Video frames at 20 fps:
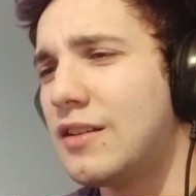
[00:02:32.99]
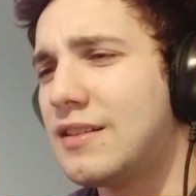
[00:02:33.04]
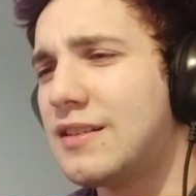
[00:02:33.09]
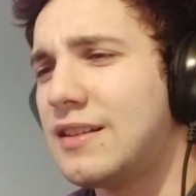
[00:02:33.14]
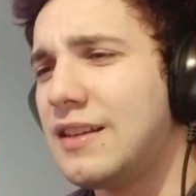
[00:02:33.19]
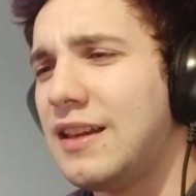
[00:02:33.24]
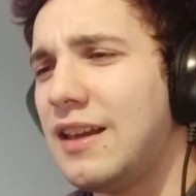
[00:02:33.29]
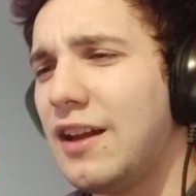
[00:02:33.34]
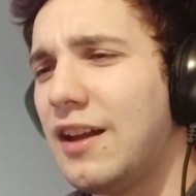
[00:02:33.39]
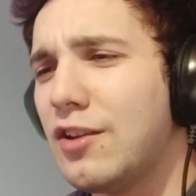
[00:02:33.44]

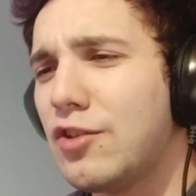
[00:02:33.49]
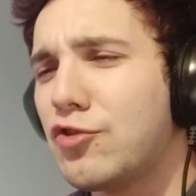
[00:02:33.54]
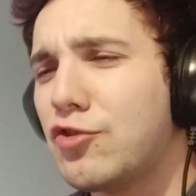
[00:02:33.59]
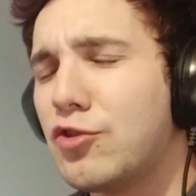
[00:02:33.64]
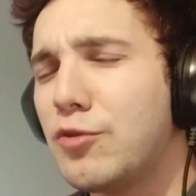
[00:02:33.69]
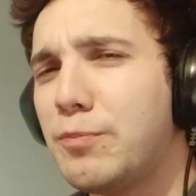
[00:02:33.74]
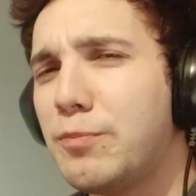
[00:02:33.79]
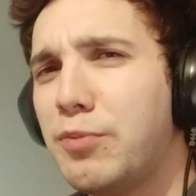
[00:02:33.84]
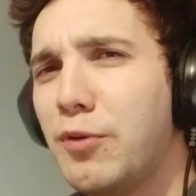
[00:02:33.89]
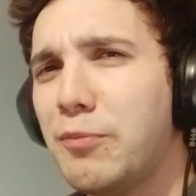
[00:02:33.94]
See, urge
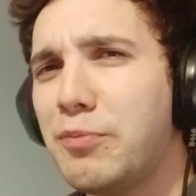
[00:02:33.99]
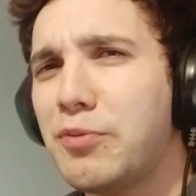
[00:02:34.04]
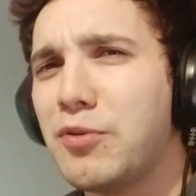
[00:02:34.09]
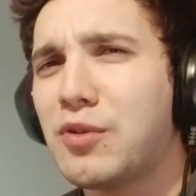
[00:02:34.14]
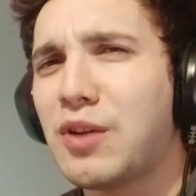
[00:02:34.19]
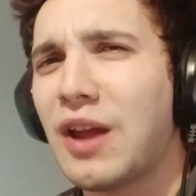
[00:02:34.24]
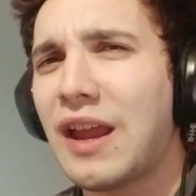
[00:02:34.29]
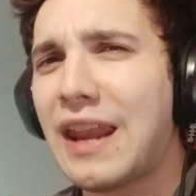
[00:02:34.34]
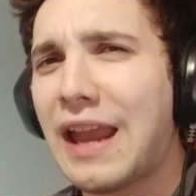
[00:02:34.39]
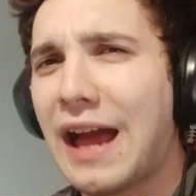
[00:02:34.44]
to poop you
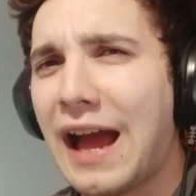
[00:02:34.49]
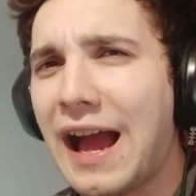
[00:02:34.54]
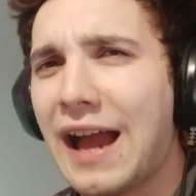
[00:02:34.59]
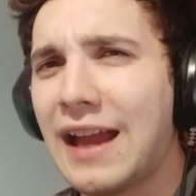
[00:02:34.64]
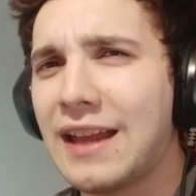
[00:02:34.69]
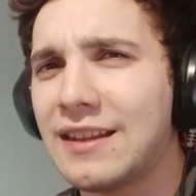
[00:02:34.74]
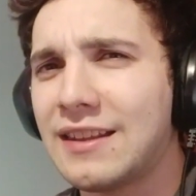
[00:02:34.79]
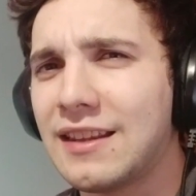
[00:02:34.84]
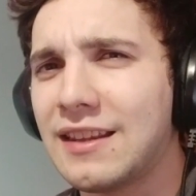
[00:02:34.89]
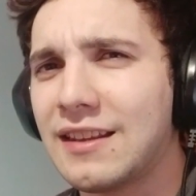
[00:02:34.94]
can
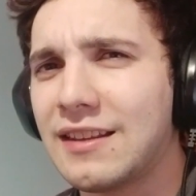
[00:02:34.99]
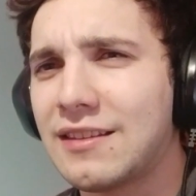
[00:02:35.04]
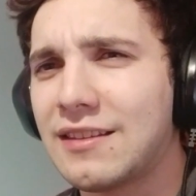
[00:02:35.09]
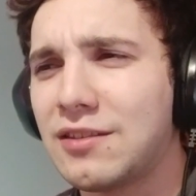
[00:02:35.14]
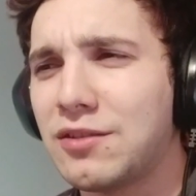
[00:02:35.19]
hide it.